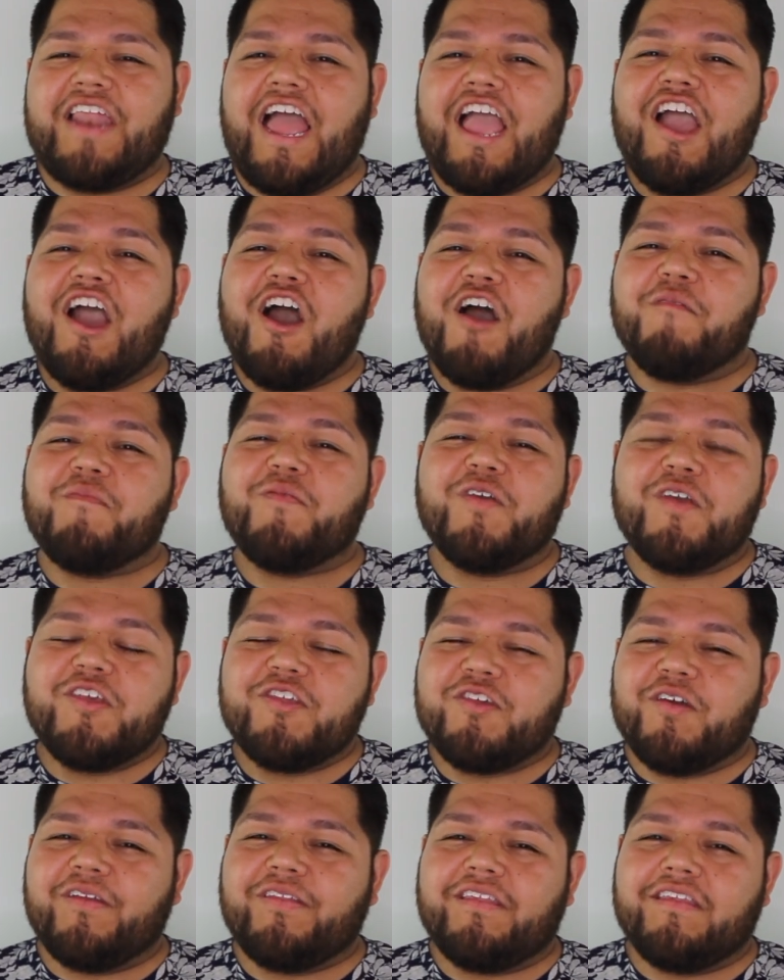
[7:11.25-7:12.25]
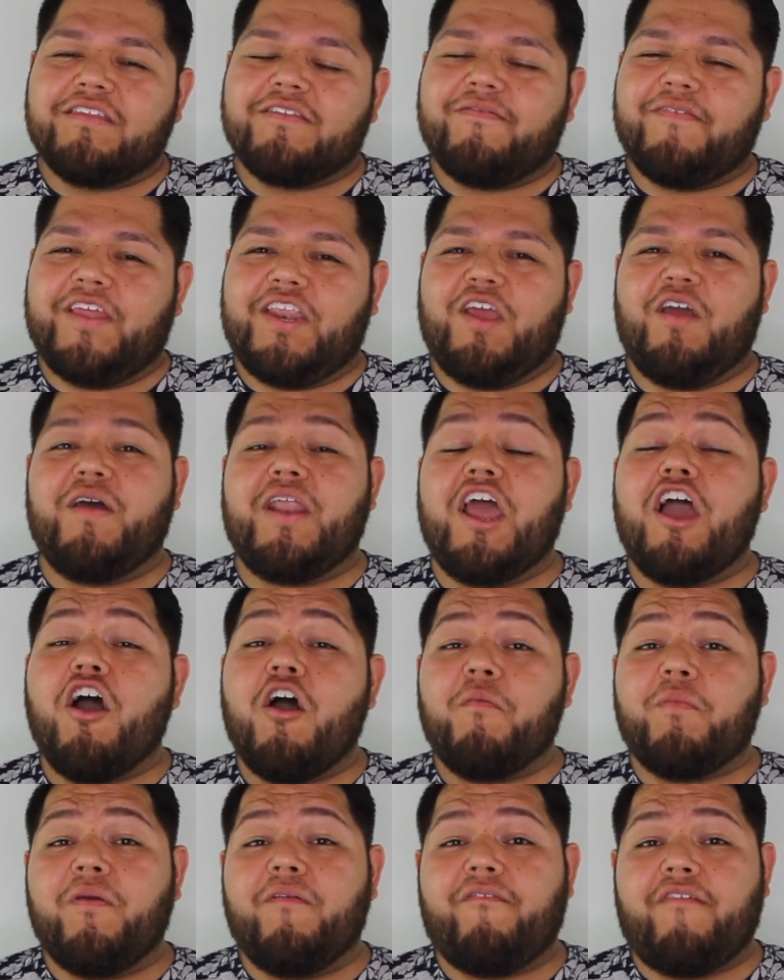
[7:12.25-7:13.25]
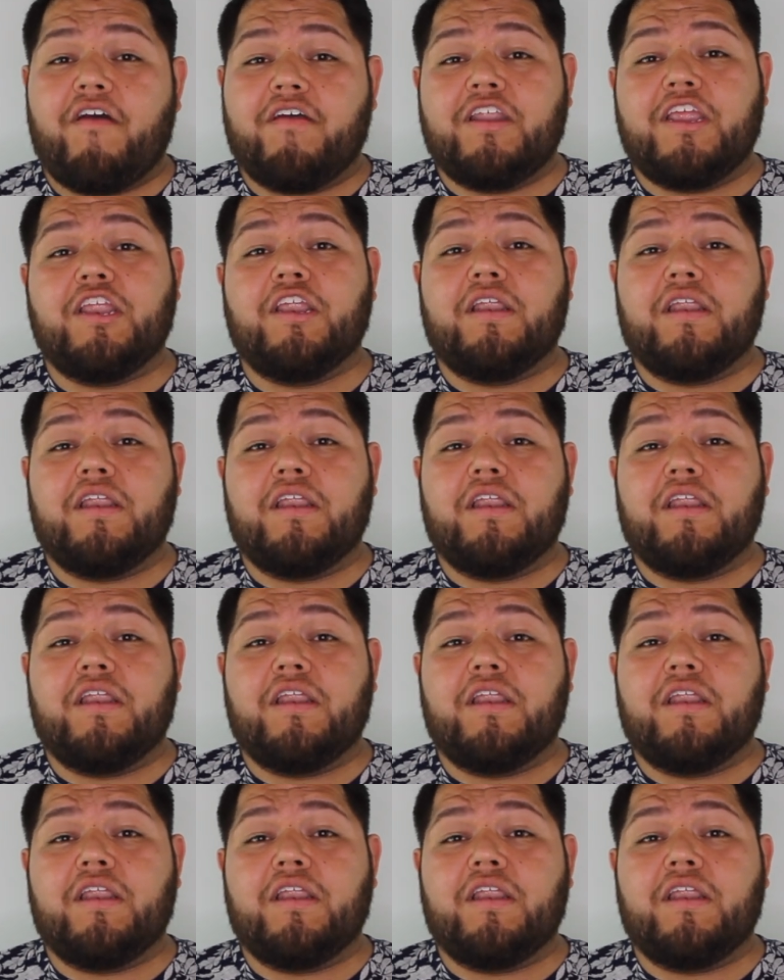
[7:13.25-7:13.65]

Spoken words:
I hope you enjoyed this video and I hope you found it